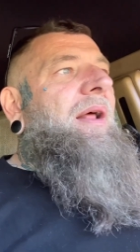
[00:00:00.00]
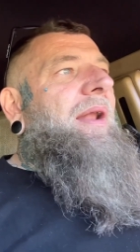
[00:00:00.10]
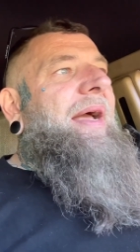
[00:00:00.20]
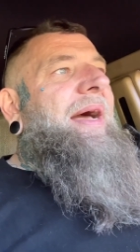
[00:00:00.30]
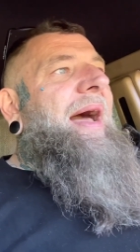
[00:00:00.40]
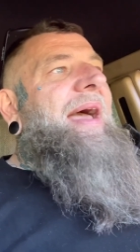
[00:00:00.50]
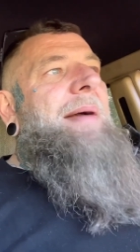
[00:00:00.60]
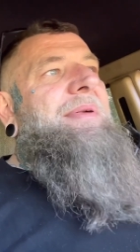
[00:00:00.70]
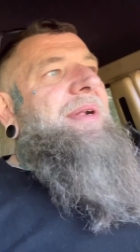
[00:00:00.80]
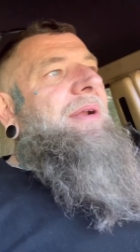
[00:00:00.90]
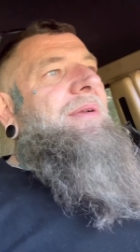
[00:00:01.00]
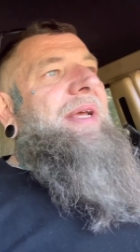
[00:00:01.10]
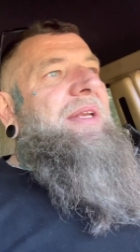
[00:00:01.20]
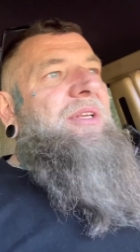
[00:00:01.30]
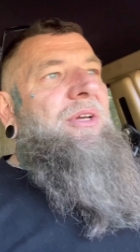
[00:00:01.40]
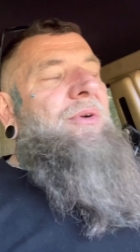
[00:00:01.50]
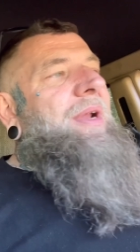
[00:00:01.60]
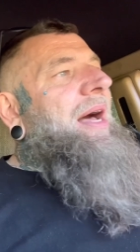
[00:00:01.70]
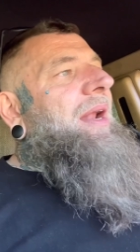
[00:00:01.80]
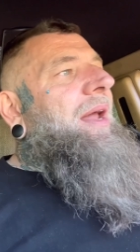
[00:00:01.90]
Like, I absolutely do
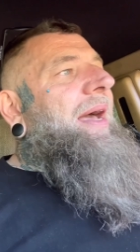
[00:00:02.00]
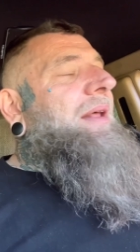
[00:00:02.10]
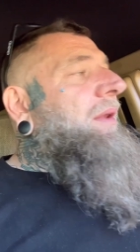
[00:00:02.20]
not like